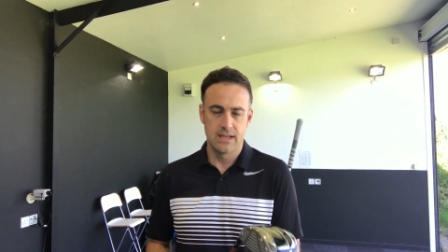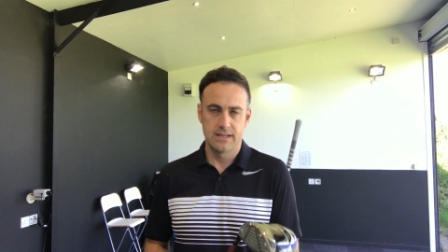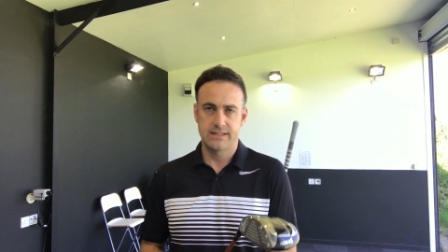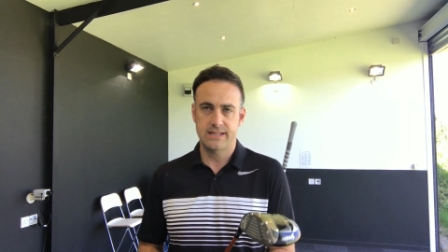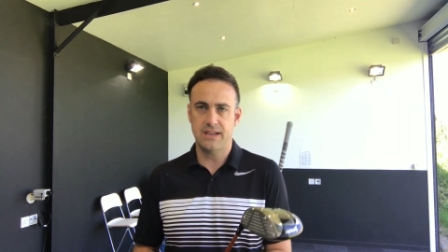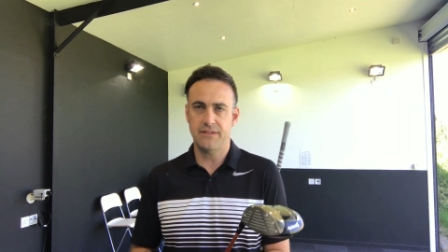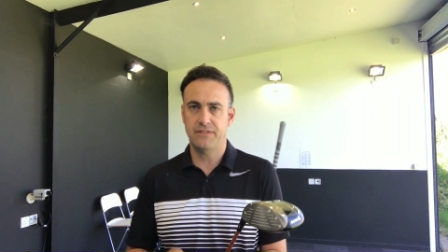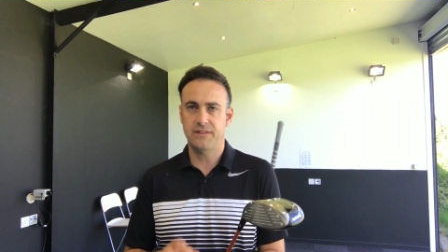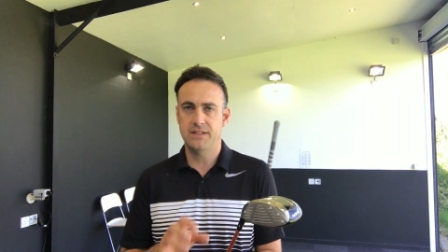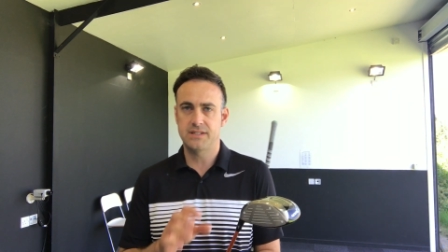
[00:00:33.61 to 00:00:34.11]

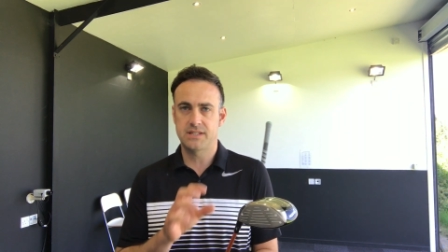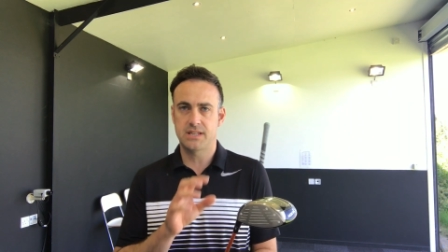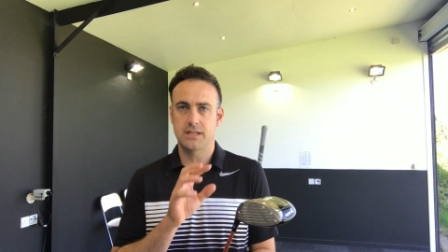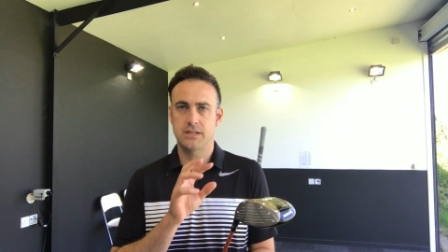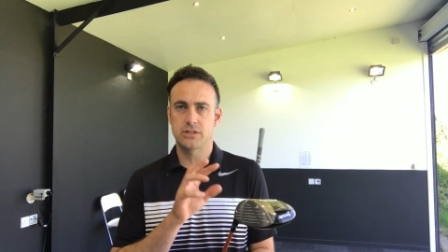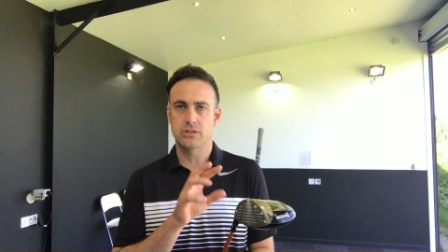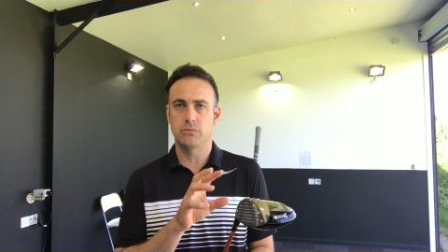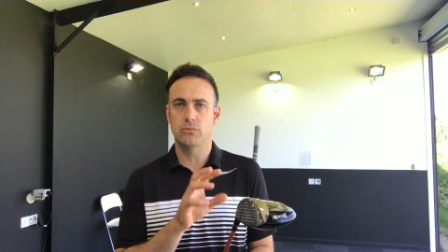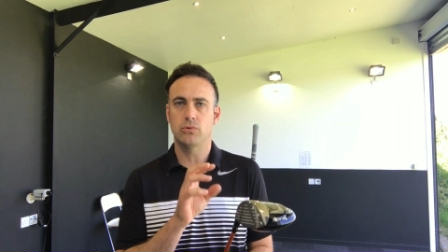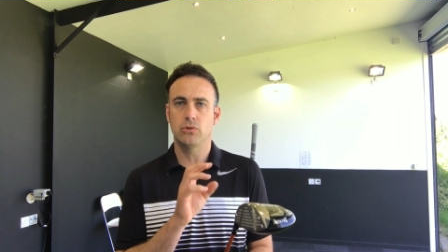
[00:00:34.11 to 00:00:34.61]
Definitely seeing
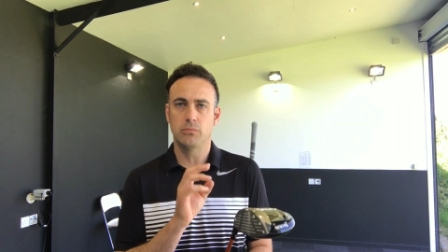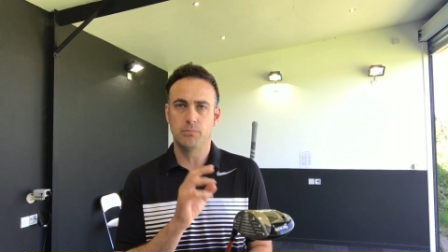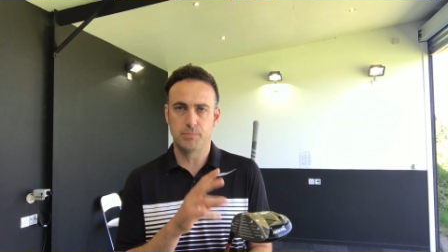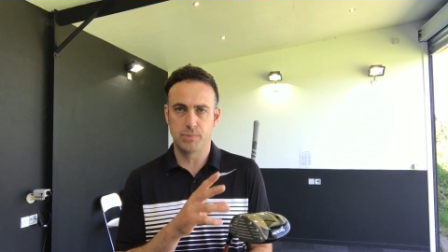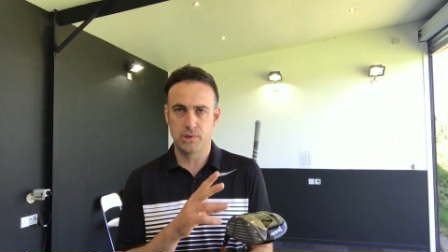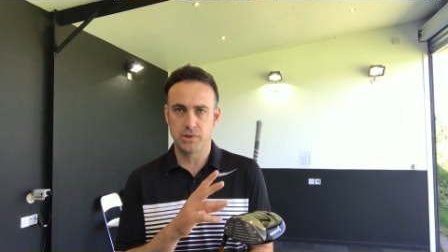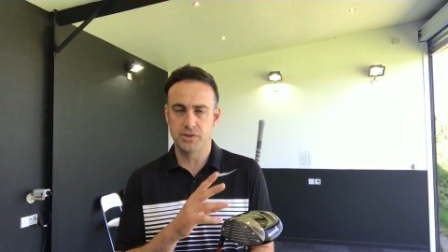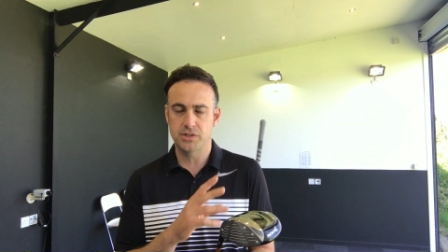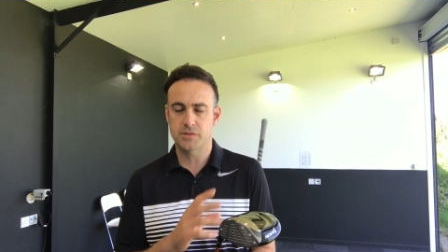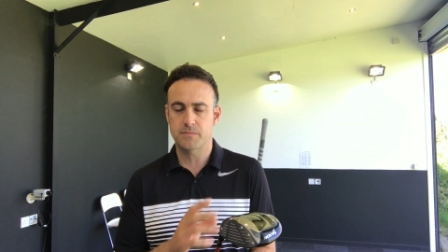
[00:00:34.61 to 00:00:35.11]
some good
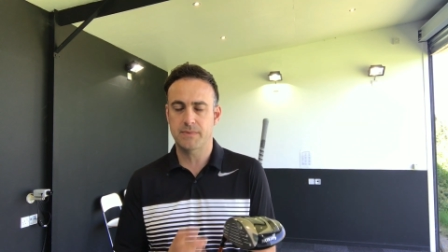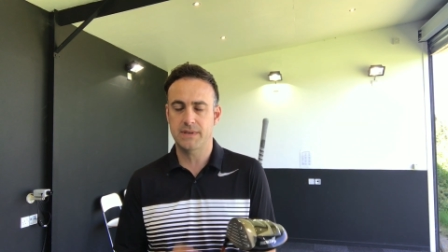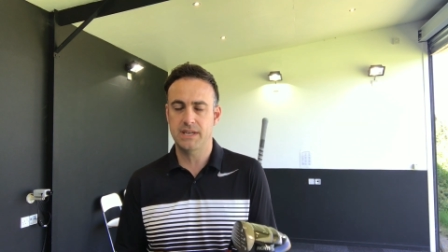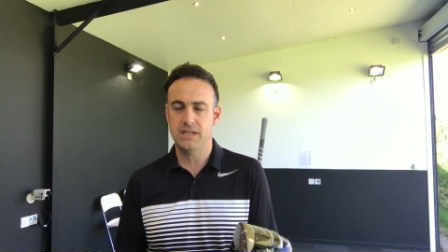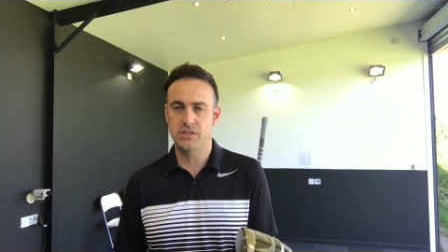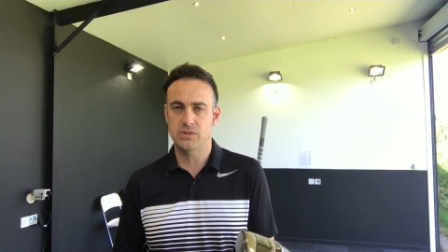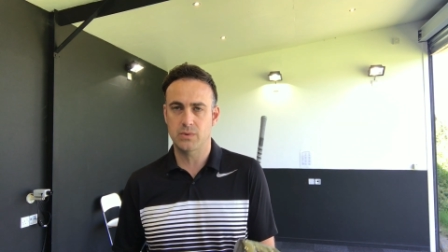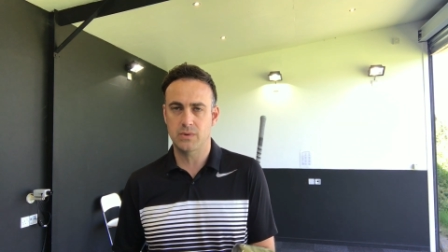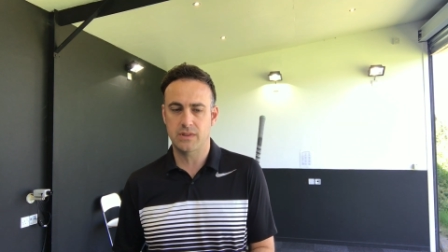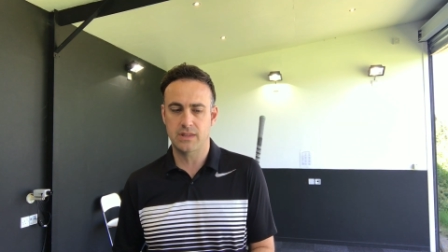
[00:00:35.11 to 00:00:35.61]
ball
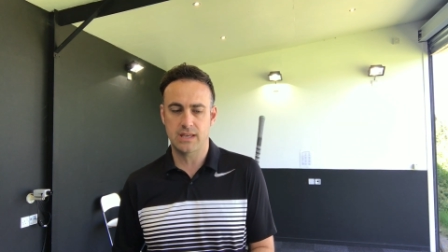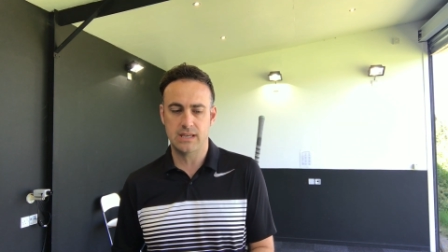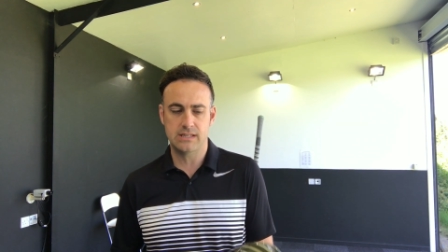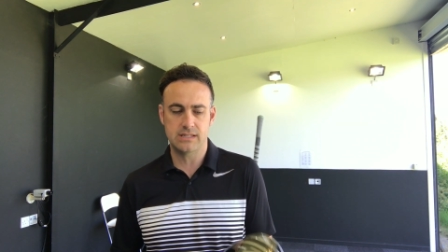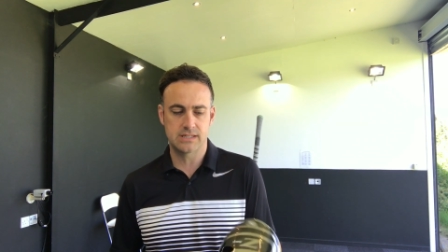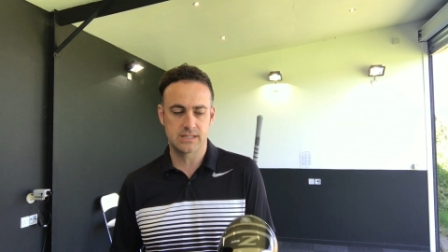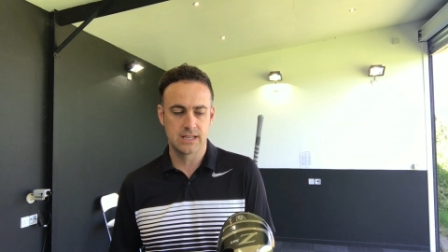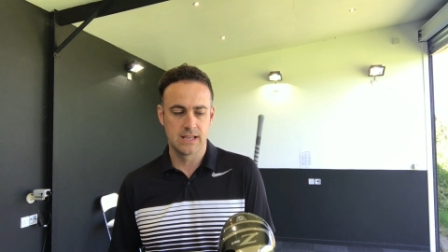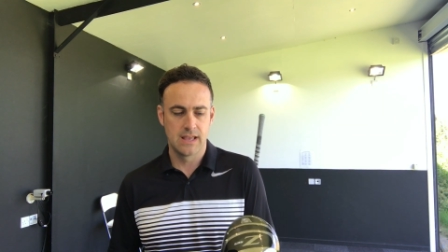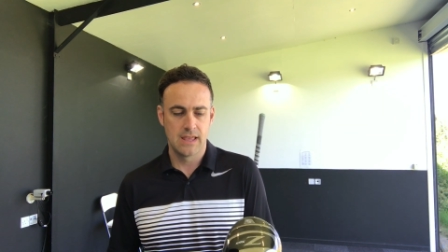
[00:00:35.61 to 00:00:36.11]
speeds with
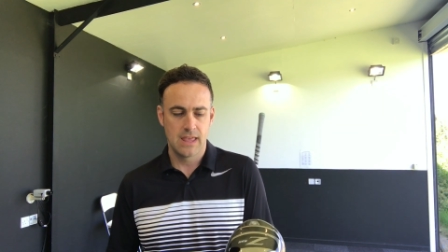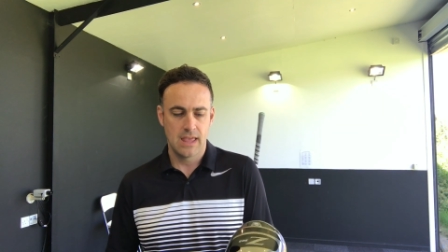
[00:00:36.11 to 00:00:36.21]
this.